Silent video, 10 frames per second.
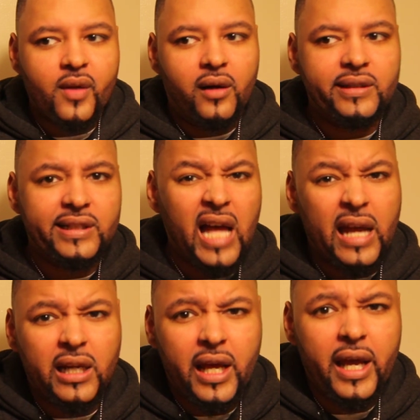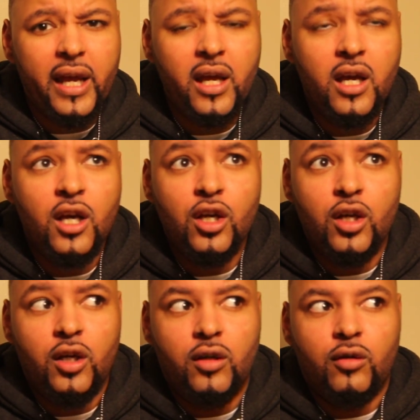Saturday,
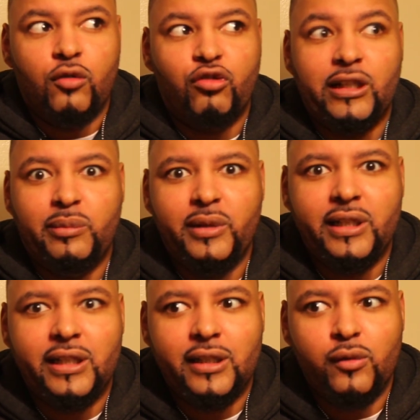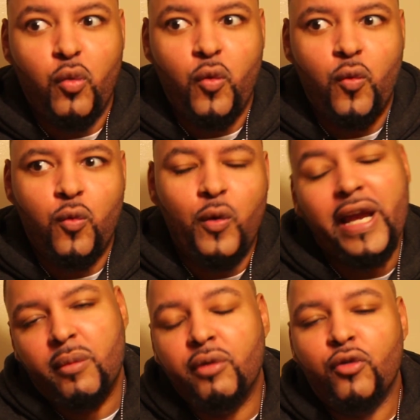Christmas,
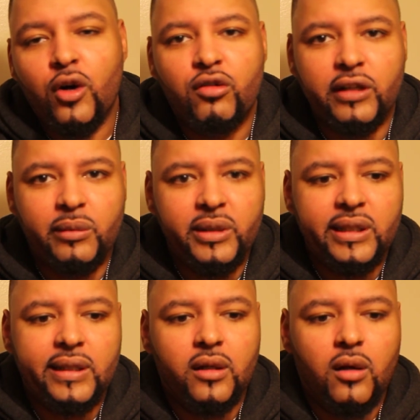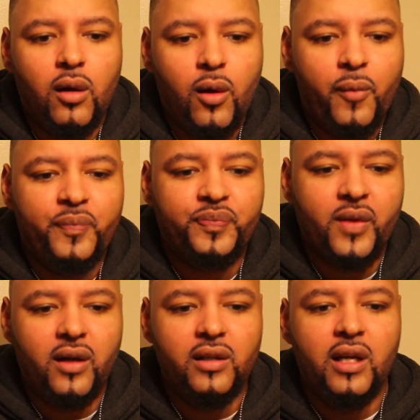weekend before Christmas,
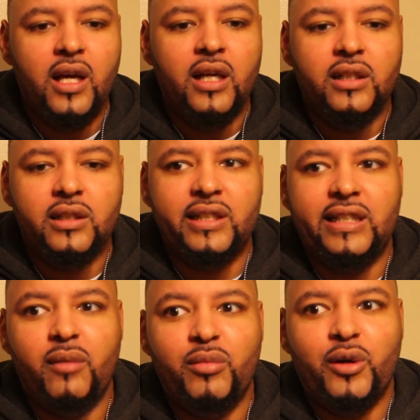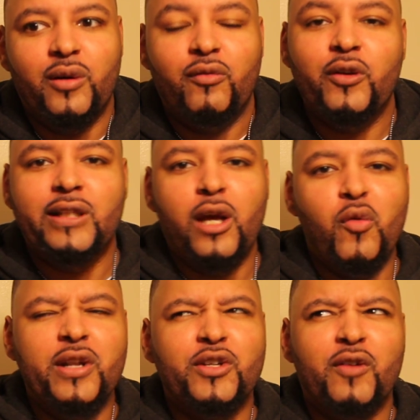December, first day of
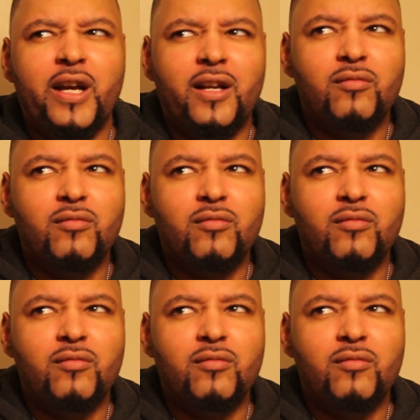winter, right?